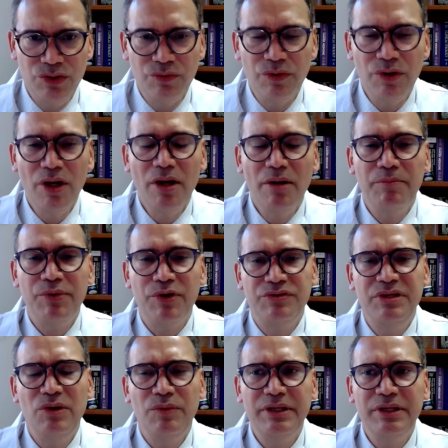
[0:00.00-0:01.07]
to
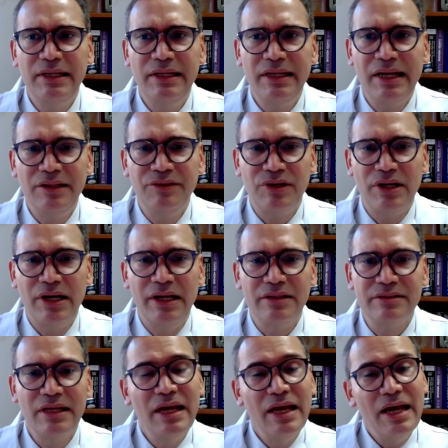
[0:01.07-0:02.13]
proceed with clinical trials.